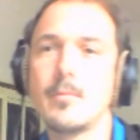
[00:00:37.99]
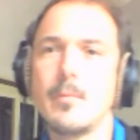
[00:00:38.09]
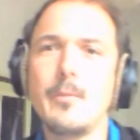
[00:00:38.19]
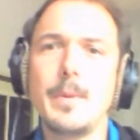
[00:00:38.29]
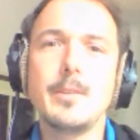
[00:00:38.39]

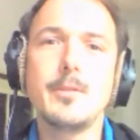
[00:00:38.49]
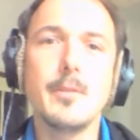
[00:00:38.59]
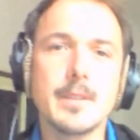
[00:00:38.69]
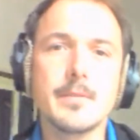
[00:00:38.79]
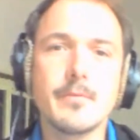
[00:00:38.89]
We've been doing
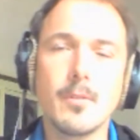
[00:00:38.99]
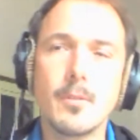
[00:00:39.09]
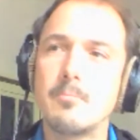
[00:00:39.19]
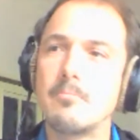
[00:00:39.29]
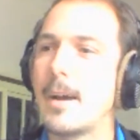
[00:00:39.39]
this
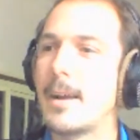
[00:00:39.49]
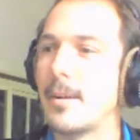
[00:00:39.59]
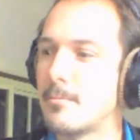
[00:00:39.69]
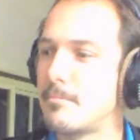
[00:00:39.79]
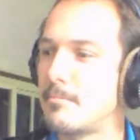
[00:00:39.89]
for, I don't
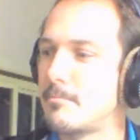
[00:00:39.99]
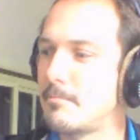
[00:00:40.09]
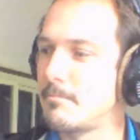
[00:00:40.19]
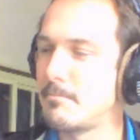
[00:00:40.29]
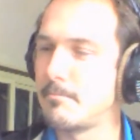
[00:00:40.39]
know,
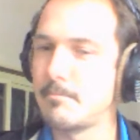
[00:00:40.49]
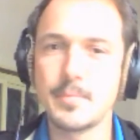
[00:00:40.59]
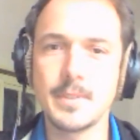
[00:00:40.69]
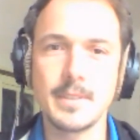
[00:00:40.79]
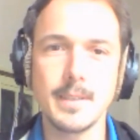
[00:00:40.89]

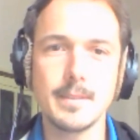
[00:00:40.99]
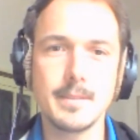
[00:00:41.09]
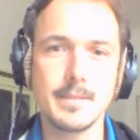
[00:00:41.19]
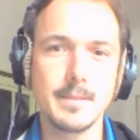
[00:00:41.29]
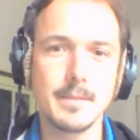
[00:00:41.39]
6,
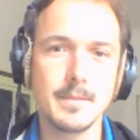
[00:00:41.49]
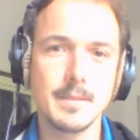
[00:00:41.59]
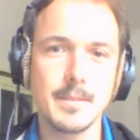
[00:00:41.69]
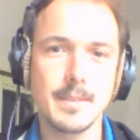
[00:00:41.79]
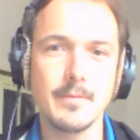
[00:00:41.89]

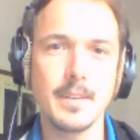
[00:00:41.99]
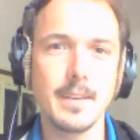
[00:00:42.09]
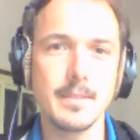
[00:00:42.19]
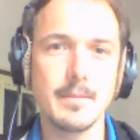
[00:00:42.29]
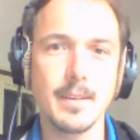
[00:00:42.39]
7
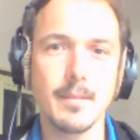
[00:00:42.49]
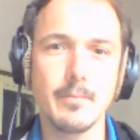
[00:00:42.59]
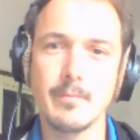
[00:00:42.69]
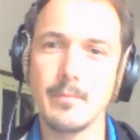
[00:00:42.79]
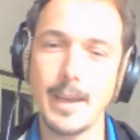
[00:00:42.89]
years now,
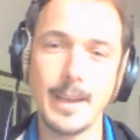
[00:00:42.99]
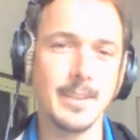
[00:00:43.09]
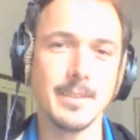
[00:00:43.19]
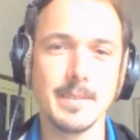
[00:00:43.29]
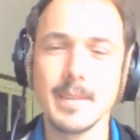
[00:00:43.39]

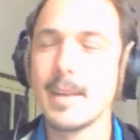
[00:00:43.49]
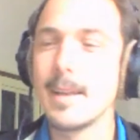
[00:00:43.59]
ages.